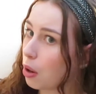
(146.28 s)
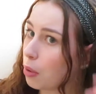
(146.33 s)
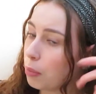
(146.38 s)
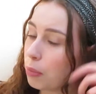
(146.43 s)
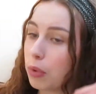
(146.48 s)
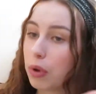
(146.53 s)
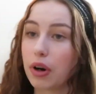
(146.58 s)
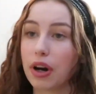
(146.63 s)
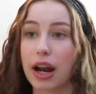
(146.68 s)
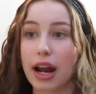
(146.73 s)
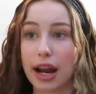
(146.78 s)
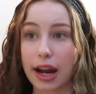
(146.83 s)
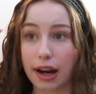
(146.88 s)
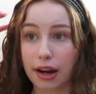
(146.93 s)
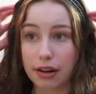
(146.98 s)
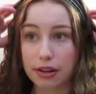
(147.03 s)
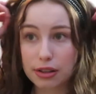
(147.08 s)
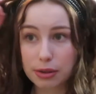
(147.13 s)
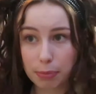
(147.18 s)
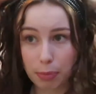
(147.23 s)
more
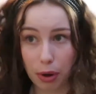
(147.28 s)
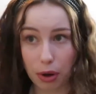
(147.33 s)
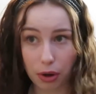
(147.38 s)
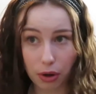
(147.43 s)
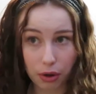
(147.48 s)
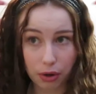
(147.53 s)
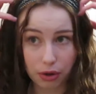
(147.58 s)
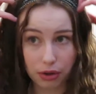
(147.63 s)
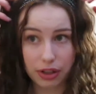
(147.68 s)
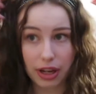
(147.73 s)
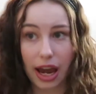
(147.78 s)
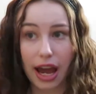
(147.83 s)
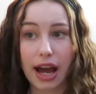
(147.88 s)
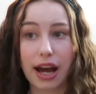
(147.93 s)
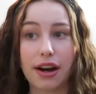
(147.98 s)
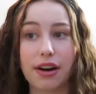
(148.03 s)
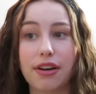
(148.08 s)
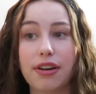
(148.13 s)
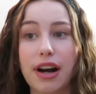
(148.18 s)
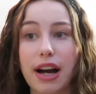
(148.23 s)
hairs pulled
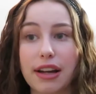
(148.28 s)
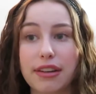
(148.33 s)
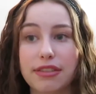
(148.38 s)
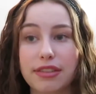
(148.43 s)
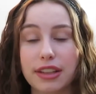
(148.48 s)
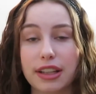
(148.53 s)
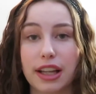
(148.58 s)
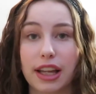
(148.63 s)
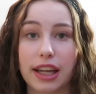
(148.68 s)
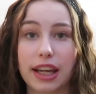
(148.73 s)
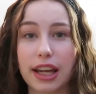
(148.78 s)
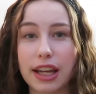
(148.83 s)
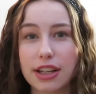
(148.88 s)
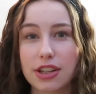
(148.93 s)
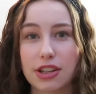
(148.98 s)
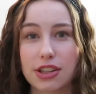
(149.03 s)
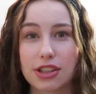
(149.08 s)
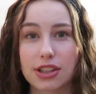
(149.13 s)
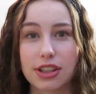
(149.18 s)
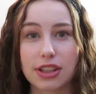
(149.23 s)
out. I feel it
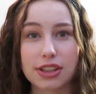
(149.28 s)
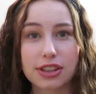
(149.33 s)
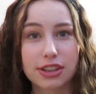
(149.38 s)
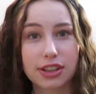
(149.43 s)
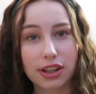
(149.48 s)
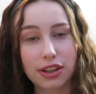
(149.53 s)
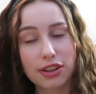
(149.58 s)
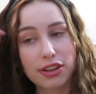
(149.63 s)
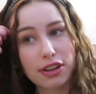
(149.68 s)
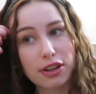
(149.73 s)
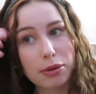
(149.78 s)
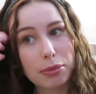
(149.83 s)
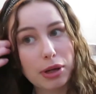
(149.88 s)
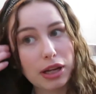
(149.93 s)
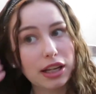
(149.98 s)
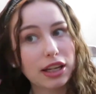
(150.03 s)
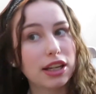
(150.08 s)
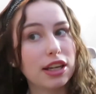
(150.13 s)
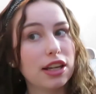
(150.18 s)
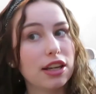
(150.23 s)
just looks a little
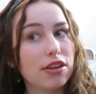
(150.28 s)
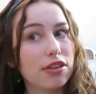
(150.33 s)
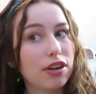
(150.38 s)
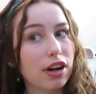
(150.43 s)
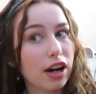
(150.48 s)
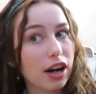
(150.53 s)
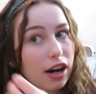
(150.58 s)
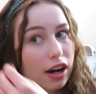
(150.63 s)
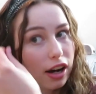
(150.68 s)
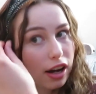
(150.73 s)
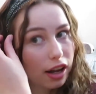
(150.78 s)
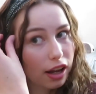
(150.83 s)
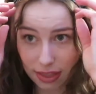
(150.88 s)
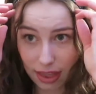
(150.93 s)
bit cuter.